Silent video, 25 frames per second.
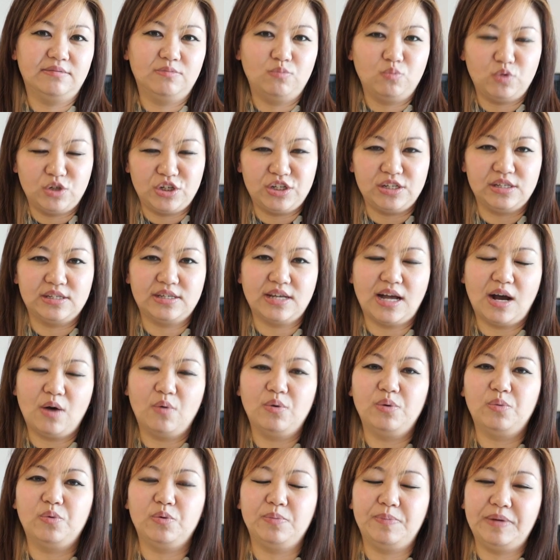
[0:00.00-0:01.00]
which is
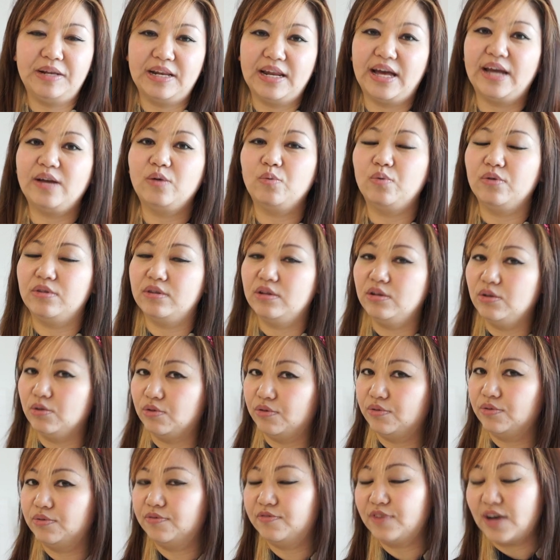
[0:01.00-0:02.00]
how it would be like with the
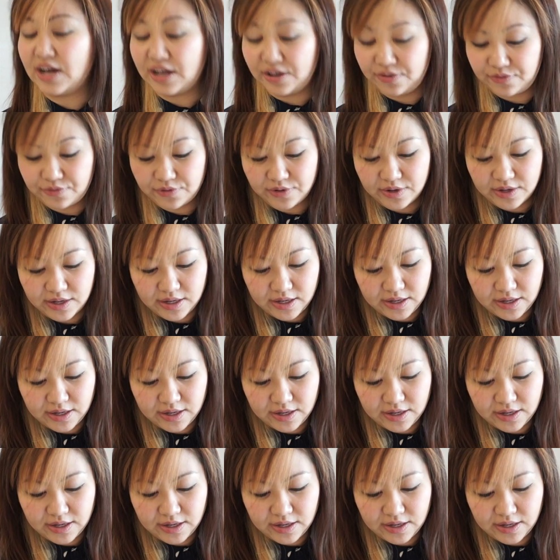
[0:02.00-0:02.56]
Note 5.